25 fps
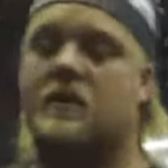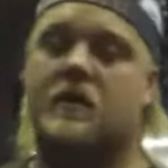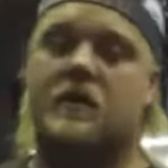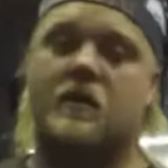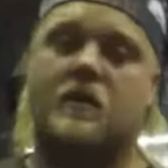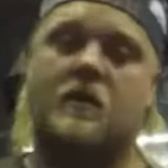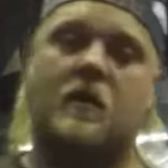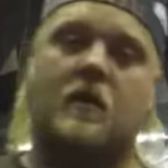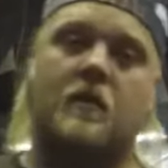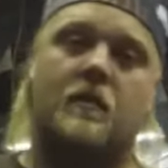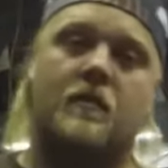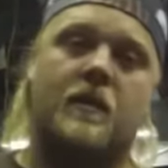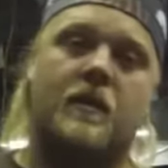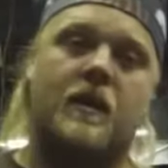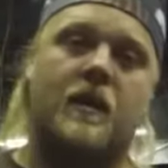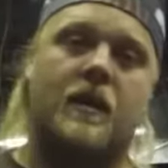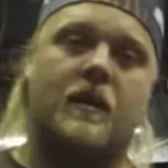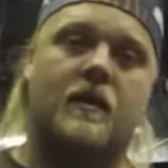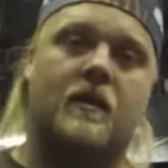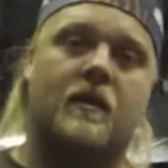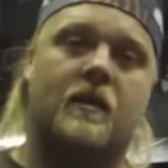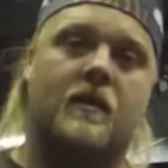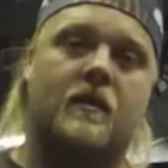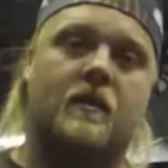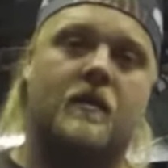to the club and they get
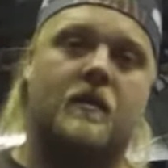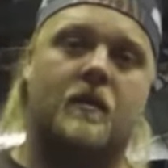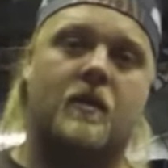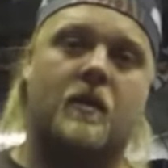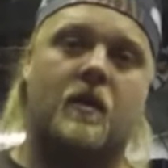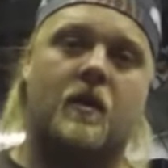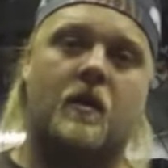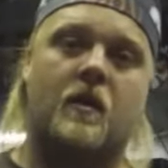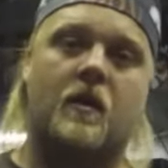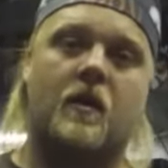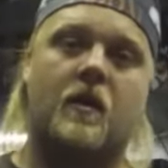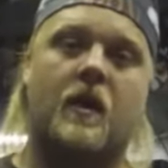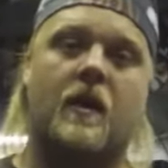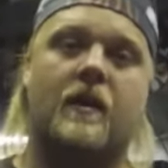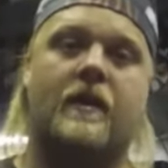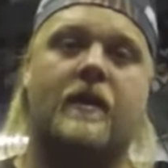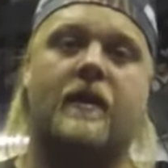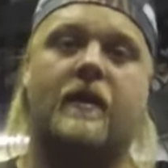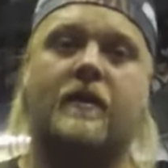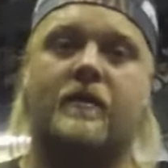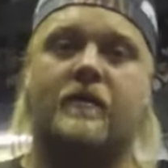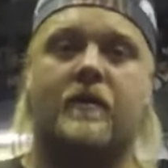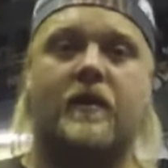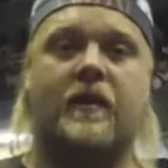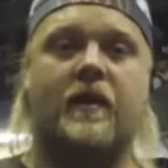liquored, and
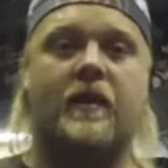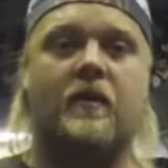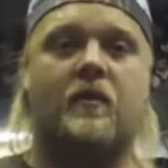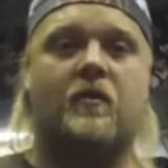they either hit